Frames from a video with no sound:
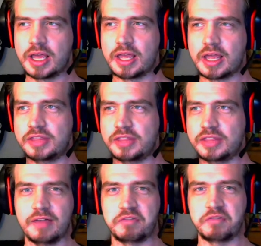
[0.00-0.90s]
that they
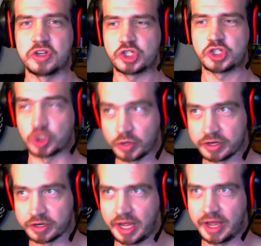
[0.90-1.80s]
have sort of
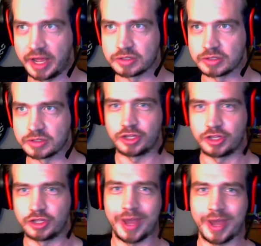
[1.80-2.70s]
lines. You
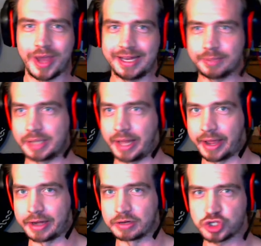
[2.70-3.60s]
ad-lib
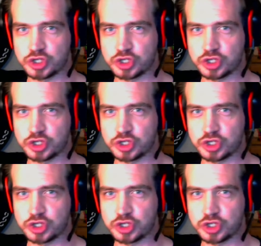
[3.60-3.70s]
lines.